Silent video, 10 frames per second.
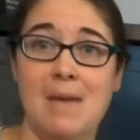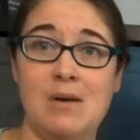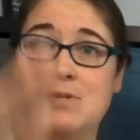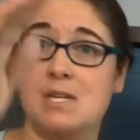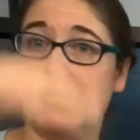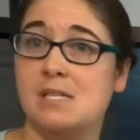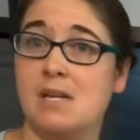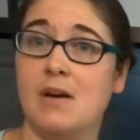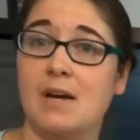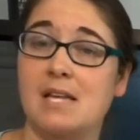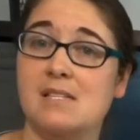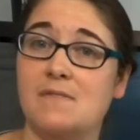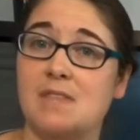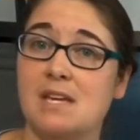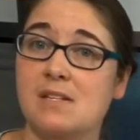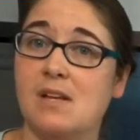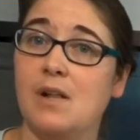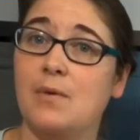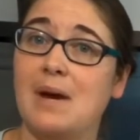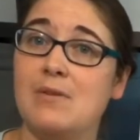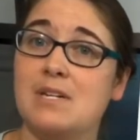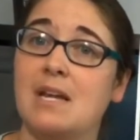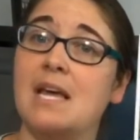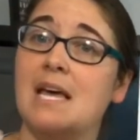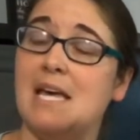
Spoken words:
mountains and all kinds of things all around it.